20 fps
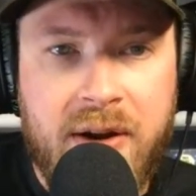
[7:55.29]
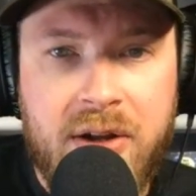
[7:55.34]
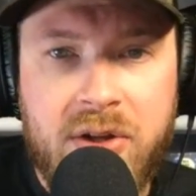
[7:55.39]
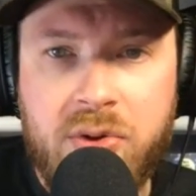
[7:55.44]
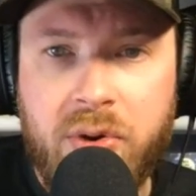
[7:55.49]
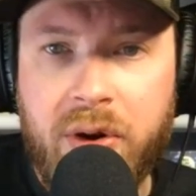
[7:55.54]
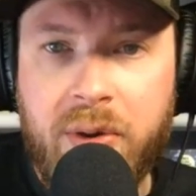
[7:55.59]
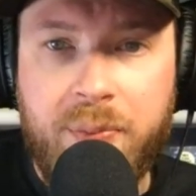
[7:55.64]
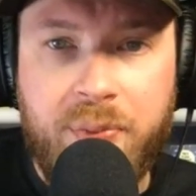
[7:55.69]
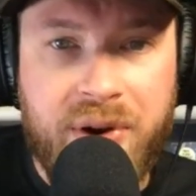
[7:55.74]

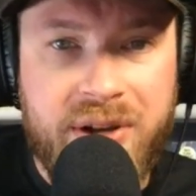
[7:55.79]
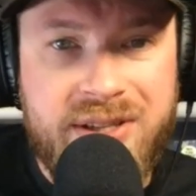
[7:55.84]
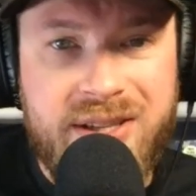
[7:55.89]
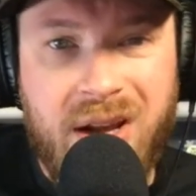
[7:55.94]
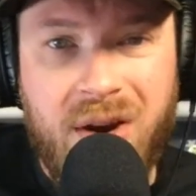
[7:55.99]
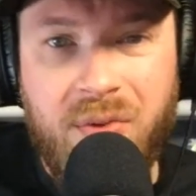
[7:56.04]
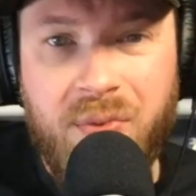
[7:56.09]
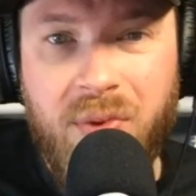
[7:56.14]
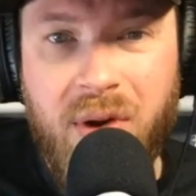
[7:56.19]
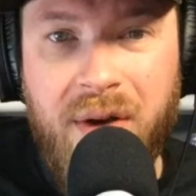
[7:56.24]
Torian Prince
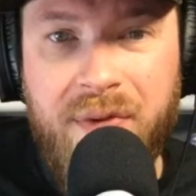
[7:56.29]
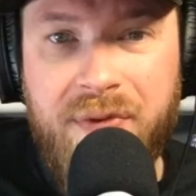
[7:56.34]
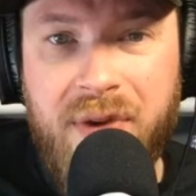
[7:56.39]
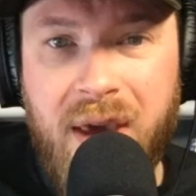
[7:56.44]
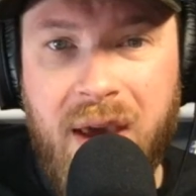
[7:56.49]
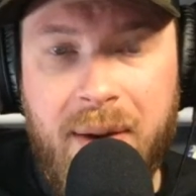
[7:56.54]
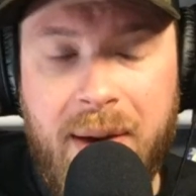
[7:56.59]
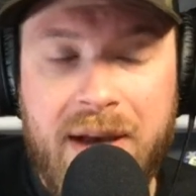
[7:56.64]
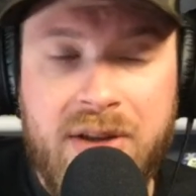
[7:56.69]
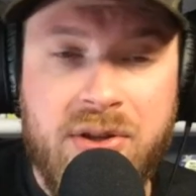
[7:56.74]
had a rough
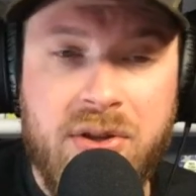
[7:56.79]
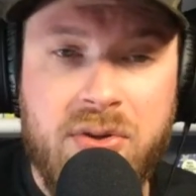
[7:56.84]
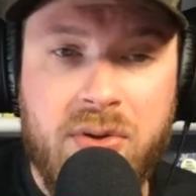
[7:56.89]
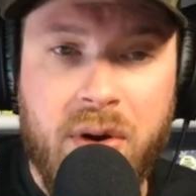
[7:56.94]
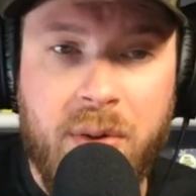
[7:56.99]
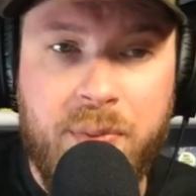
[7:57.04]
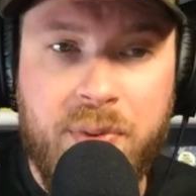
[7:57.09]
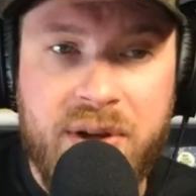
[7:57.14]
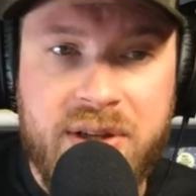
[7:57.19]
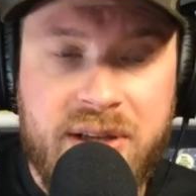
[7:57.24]
game. Actually,
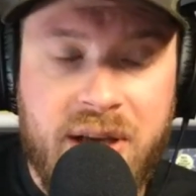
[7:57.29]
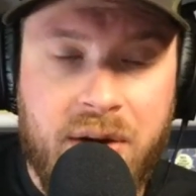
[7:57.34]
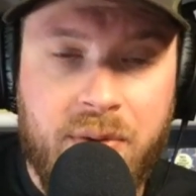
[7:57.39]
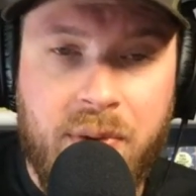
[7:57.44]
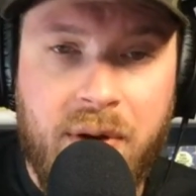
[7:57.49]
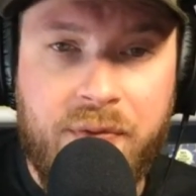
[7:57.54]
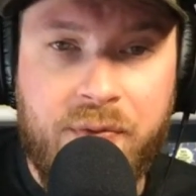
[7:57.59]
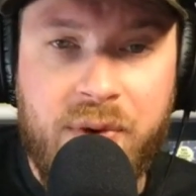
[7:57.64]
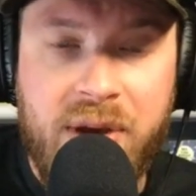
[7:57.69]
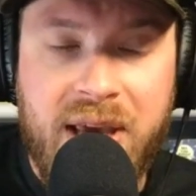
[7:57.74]
Torian Prince had a
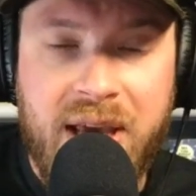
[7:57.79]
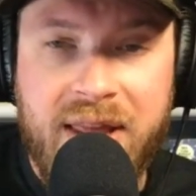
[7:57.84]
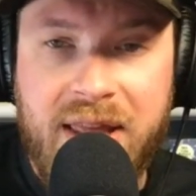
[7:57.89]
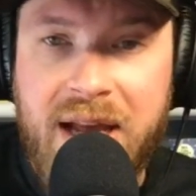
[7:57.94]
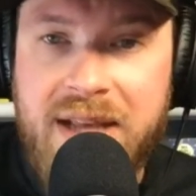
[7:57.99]
rough weekend.